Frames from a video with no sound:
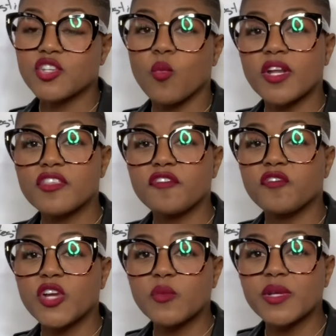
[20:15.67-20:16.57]
So what are the
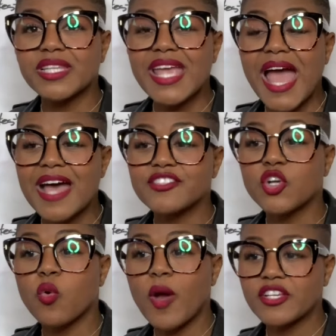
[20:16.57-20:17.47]
frequently
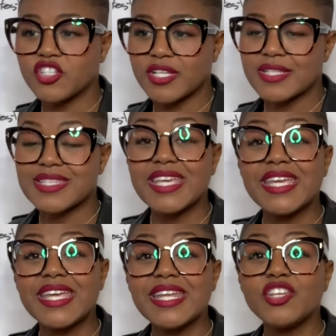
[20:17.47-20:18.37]
asked questions
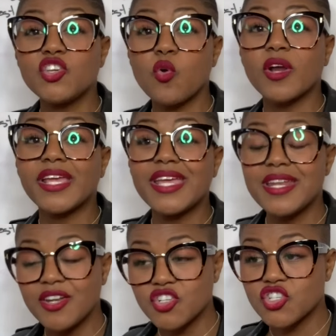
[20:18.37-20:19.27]
in your
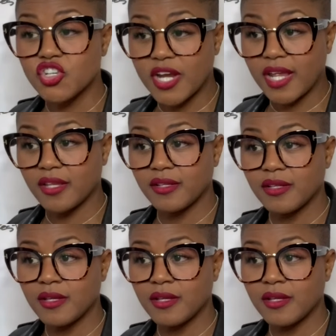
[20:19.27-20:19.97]
industry?